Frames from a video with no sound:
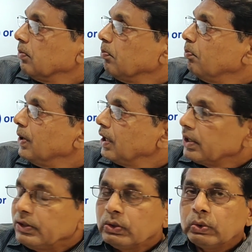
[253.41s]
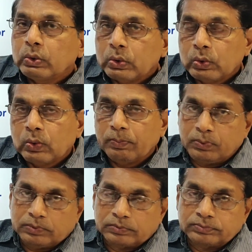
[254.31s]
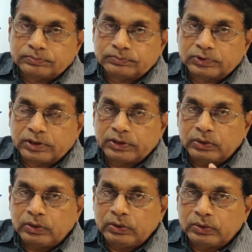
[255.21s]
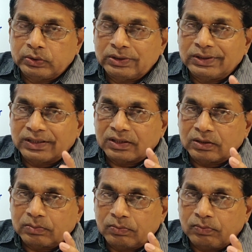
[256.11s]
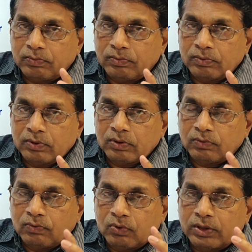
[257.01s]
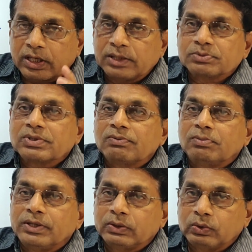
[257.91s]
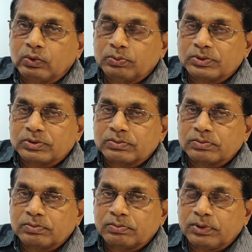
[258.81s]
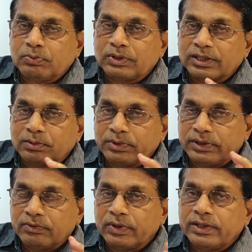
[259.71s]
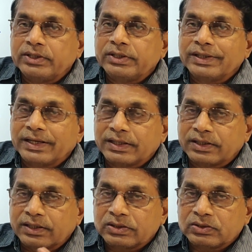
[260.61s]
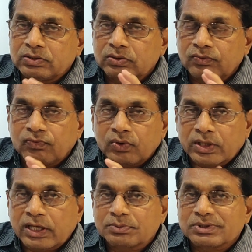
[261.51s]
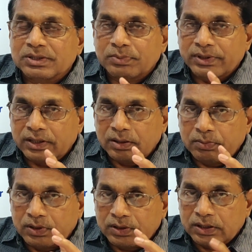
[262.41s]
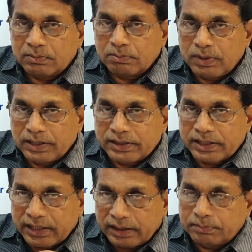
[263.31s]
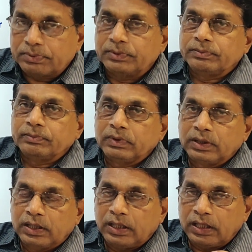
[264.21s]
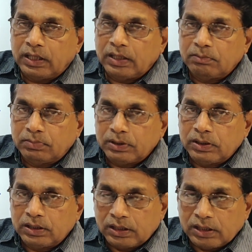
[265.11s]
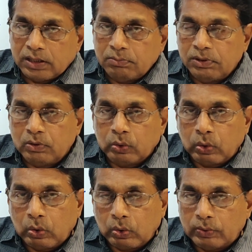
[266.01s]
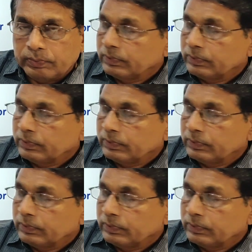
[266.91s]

Blood group, I told you, there are four types of blood groups. People can be divided, categorized to four types depending upon their blood type, A, B, AB, O.